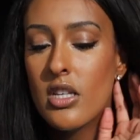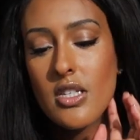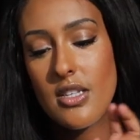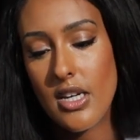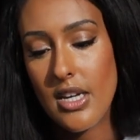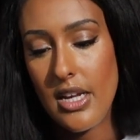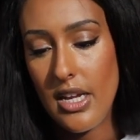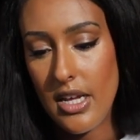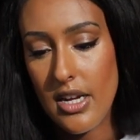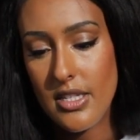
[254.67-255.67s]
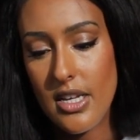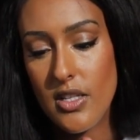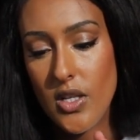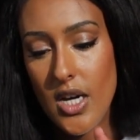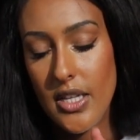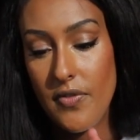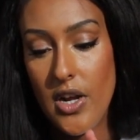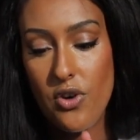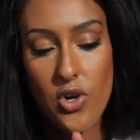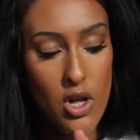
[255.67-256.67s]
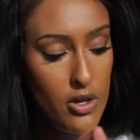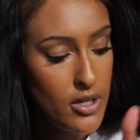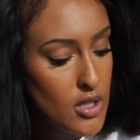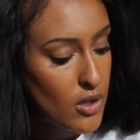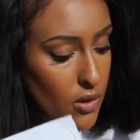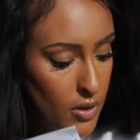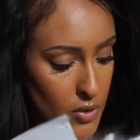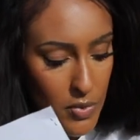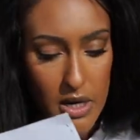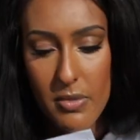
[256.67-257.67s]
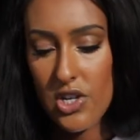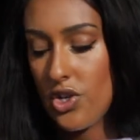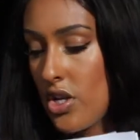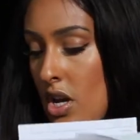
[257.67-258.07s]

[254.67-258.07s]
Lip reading: this is in Canadian, it says $1,100, so it's pretty much